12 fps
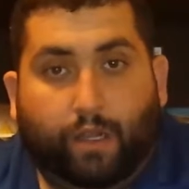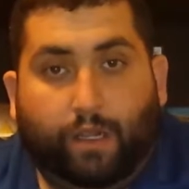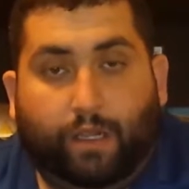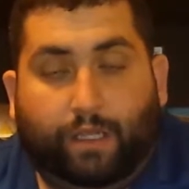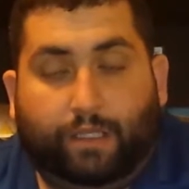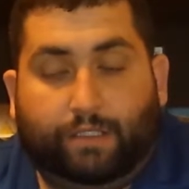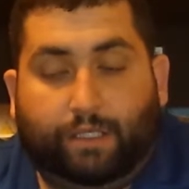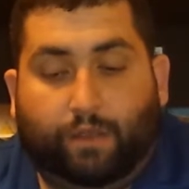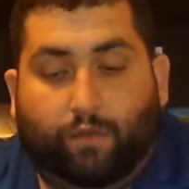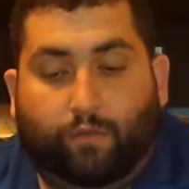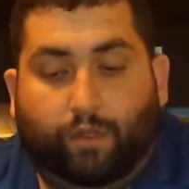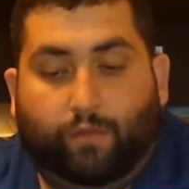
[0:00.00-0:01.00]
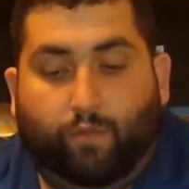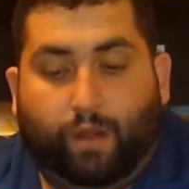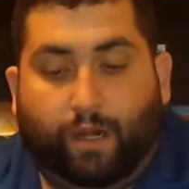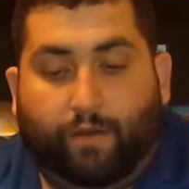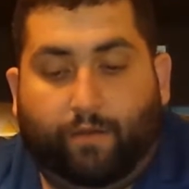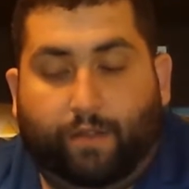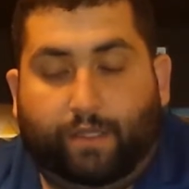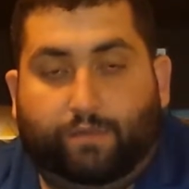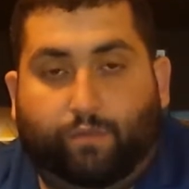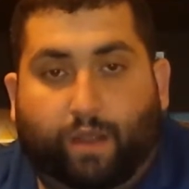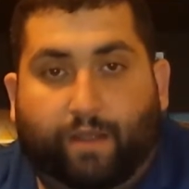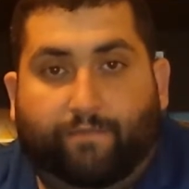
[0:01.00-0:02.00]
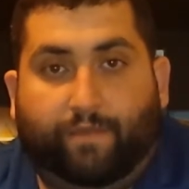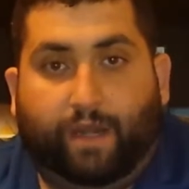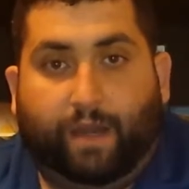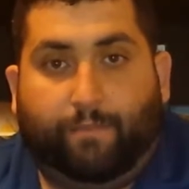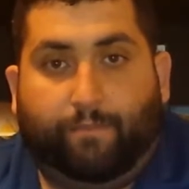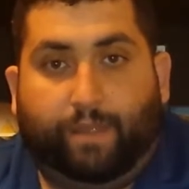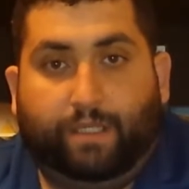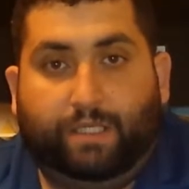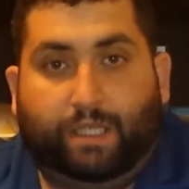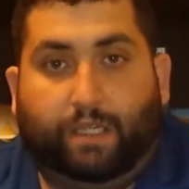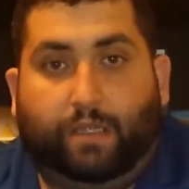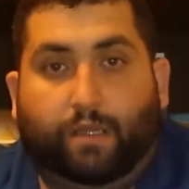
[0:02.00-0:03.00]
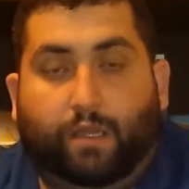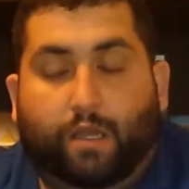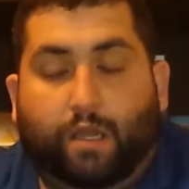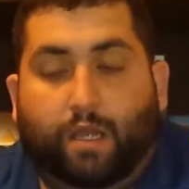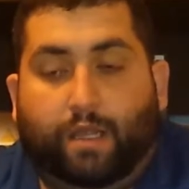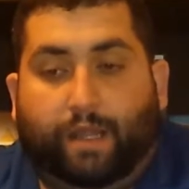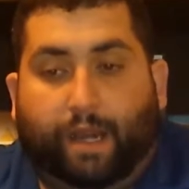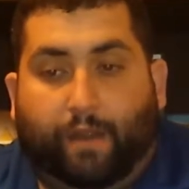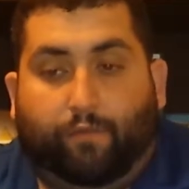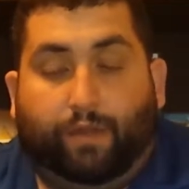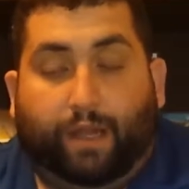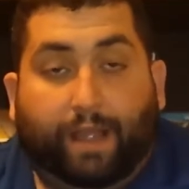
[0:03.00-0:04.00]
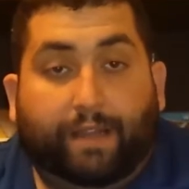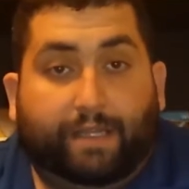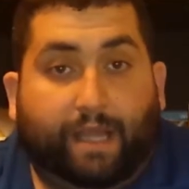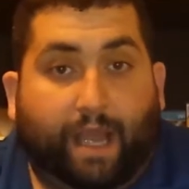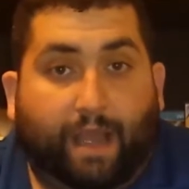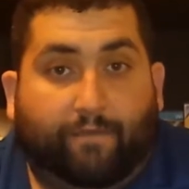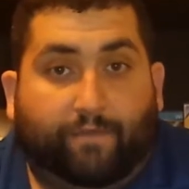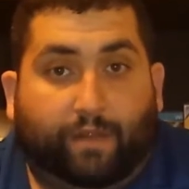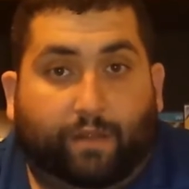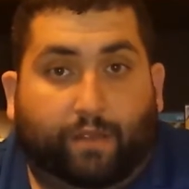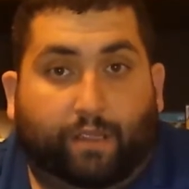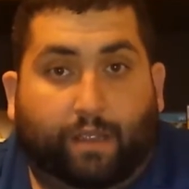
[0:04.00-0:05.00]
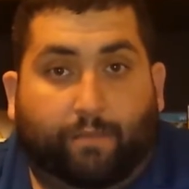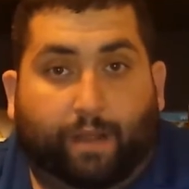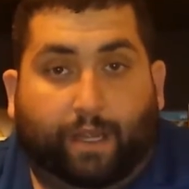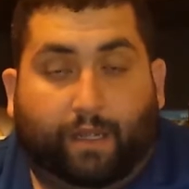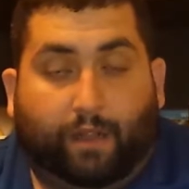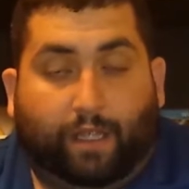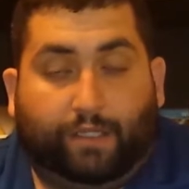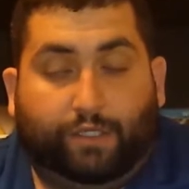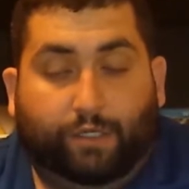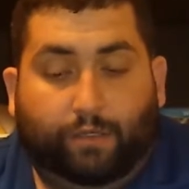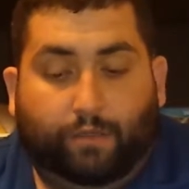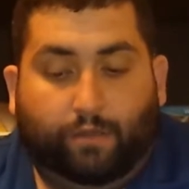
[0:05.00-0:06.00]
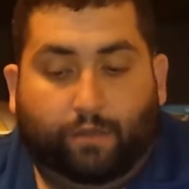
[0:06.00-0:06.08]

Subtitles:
He's the only one out of this wave that I'm missing that I would like to have in my collection.